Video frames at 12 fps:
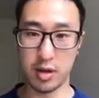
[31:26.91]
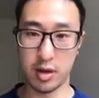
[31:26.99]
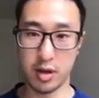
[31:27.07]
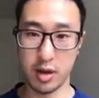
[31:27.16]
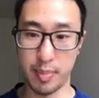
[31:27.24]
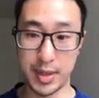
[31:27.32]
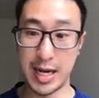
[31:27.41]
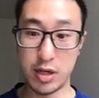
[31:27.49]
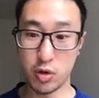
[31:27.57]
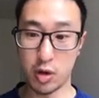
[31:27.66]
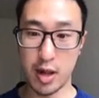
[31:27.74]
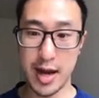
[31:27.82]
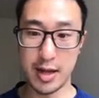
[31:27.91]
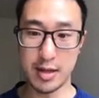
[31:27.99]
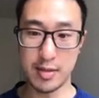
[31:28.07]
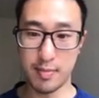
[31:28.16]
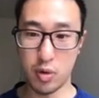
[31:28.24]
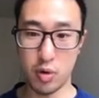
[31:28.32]
potential clients
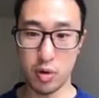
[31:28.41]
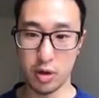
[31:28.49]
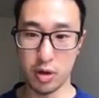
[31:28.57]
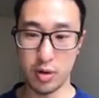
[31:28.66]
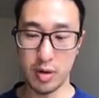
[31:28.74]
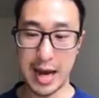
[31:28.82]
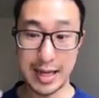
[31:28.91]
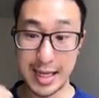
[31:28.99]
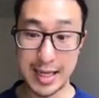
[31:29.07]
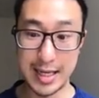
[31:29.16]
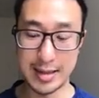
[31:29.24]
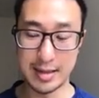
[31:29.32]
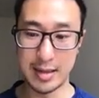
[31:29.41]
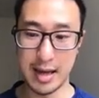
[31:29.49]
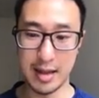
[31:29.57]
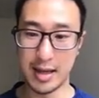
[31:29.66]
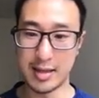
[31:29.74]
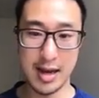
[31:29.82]
more, you know, at ease that
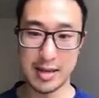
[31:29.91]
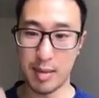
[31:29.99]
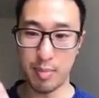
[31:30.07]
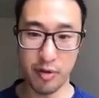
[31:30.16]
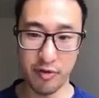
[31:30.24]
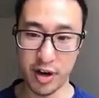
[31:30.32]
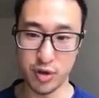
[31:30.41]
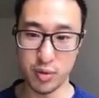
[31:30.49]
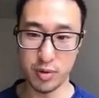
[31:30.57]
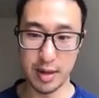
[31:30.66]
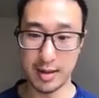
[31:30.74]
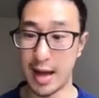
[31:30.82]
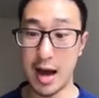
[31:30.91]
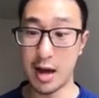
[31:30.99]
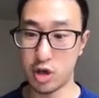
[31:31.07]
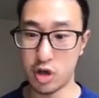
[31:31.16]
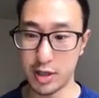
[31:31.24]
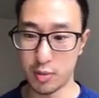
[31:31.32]
these guys are professional, that they are
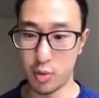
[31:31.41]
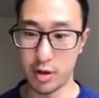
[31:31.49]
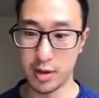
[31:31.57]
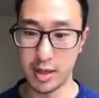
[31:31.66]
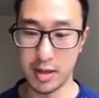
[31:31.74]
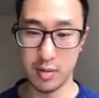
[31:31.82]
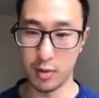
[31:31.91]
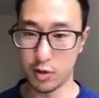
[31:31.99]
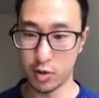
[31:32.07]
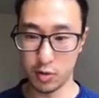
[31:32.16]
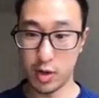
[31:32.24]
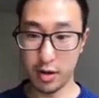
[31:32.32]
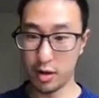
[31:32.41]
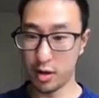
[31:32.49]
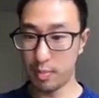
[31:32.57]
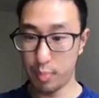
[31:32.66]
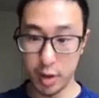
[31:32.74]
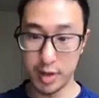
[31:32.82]
trustworthy, which was one of the
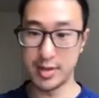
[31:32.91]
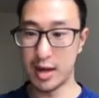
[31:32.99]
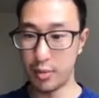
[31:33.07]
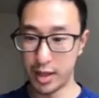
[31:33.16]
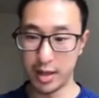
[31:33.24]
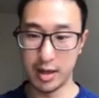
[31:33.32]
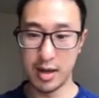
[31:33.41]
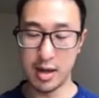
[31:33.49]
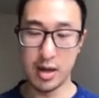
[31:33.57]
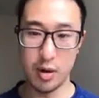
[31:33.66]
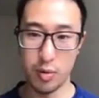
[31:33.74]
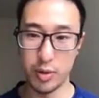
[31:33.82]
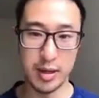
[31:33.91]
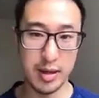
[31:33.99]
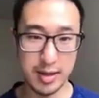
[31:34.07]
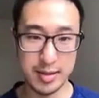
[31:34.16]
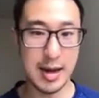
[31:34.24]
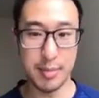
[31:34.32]
points that we
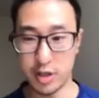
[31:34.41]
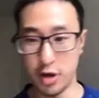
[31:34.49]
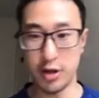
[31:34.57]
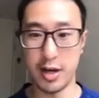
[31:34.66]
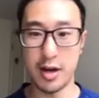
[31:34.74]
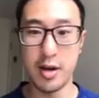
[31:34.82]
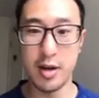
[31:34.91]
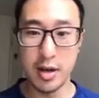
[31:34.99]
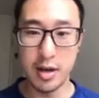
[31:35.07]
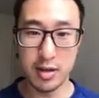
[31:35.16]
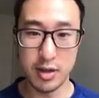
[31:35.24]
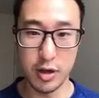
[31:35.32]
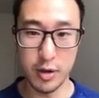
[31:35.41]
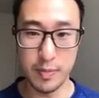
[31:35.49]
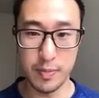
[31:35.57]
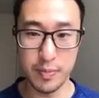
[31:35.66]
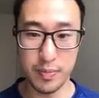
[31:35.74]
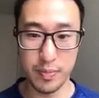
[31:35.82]
established earlier. So,
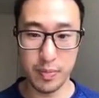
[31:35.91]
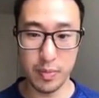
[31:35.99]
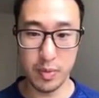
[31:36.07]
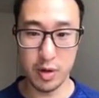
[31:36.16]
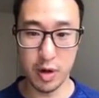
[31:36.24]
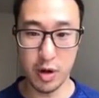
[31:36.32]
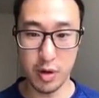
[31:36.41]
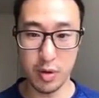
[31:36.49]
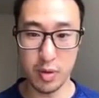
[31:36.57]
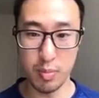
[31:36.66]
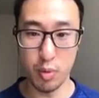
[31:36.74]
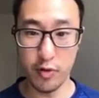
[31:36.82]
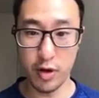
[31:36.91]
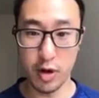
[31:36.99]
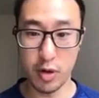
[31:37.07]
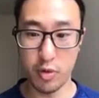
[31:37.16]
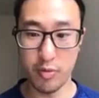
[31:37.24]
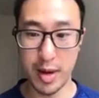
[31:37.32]
you know, moving on
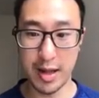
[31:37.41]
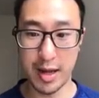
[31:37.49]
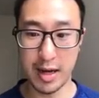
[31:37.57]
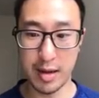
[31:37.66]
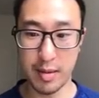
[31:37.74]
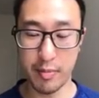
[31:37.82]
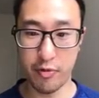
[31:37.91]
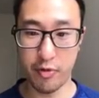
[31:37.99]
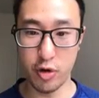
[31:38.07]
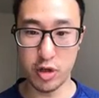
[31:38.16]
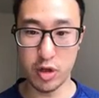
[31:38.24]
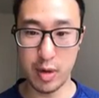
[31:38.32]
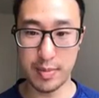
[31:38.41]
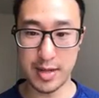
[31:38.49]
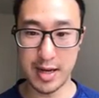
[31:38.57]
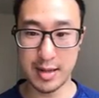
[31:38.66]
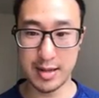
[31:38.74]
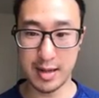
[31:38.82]
with my like future
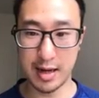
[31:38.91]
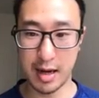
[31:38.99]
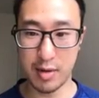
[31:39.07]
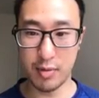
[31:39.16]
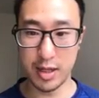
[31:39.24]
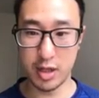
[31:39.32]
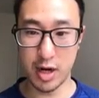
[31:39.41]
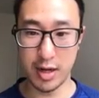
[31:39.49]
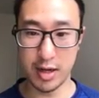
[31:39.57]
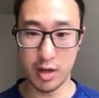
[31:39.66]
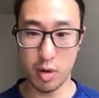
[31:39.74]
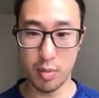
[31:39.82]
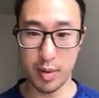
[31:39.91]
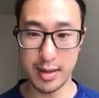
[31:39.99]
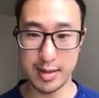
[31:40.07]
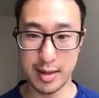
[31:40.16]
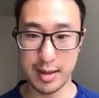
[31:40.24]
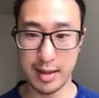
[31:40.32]
websites, like I really try to incorporate
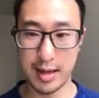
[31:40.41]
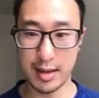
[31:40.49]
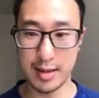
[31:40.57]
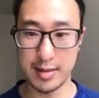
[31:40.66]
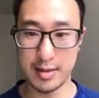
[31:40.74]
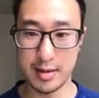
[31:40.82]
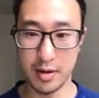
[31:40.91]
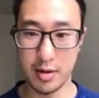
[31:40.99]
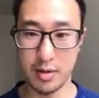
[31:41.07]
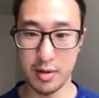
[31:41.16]
something like this, you know,